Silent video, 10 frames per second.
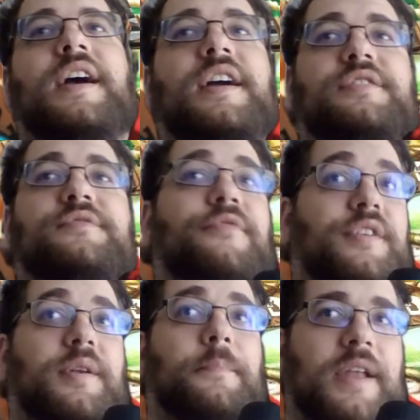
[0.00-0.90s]
page
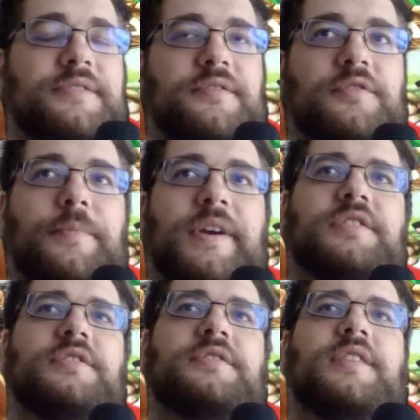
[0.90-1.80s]
14 plus on the
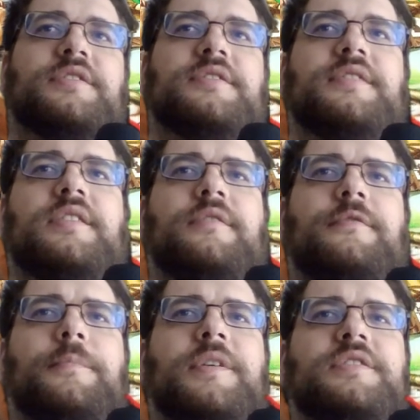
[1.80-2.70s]
packaging suggest that it
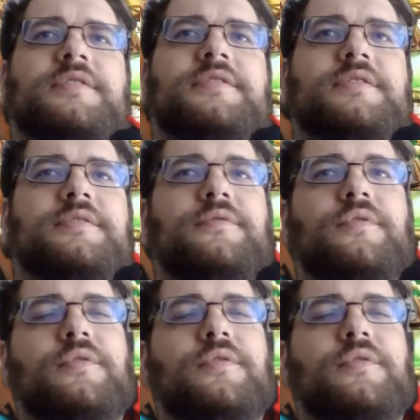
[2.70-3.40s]
will be just,